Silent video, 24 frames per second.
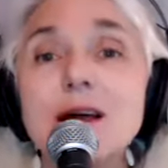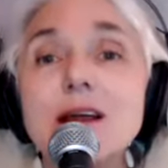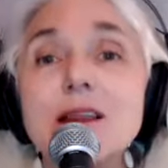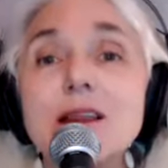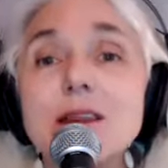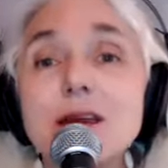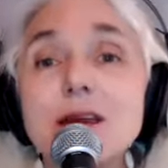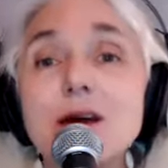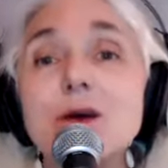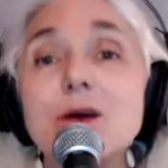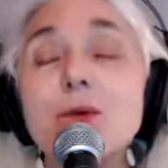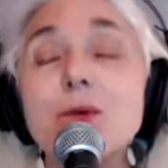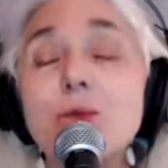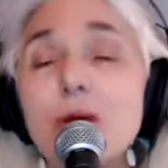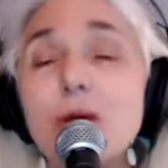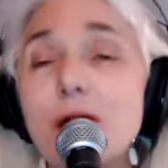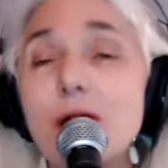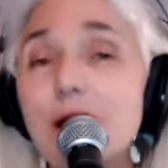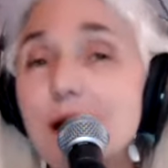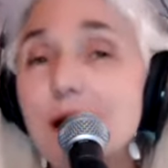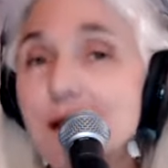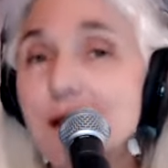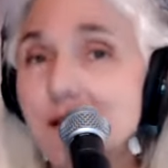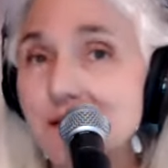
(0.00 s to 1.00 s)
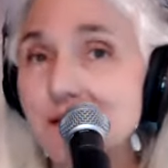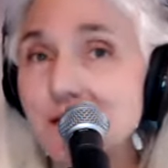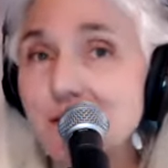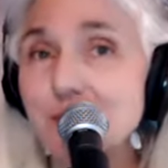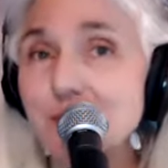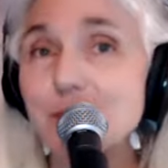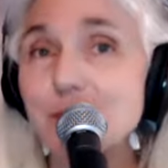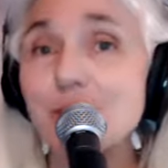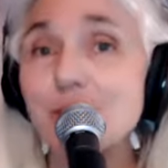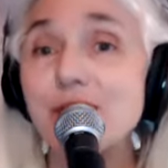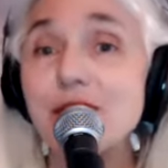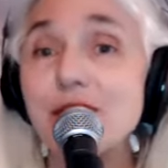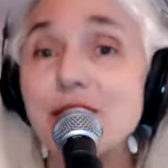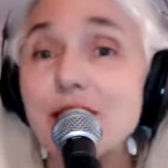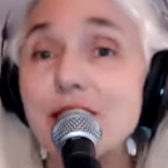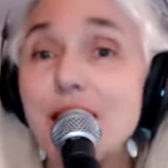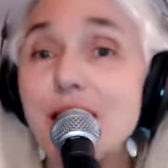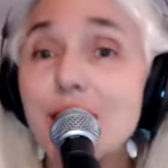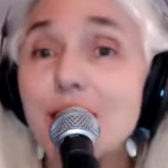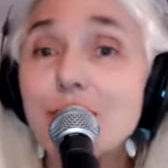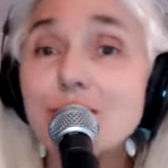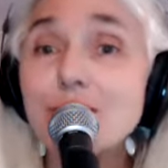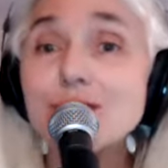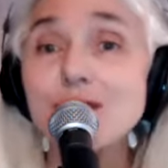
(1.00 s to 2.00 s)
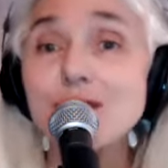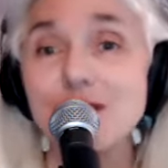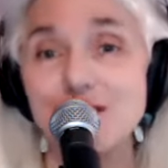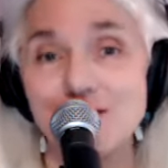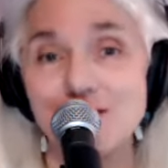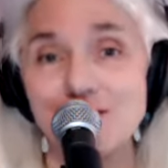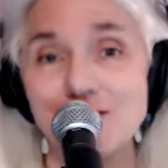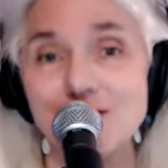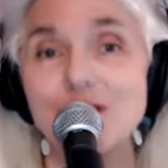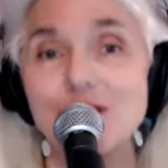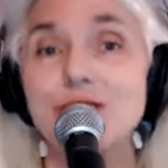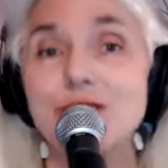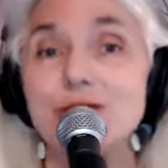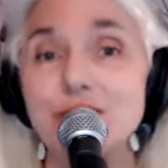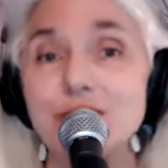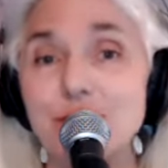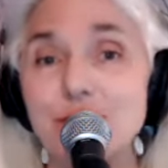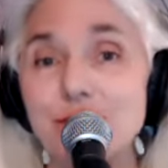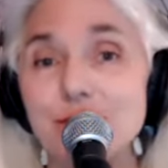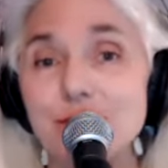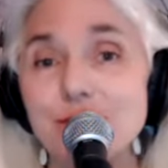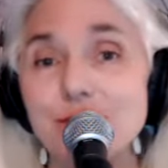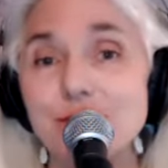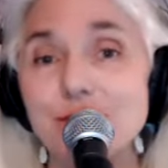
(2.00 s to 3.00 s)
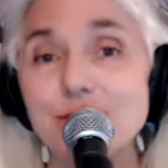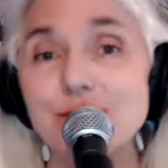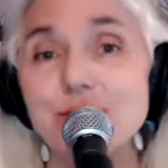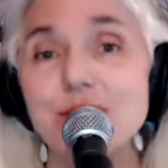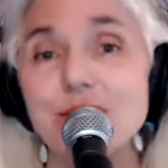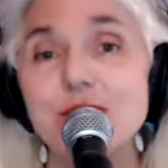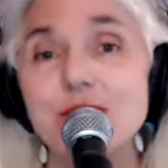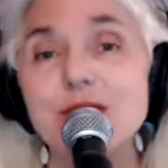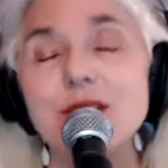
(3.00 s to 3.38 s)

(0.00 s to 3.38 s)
there was, for thousands of years,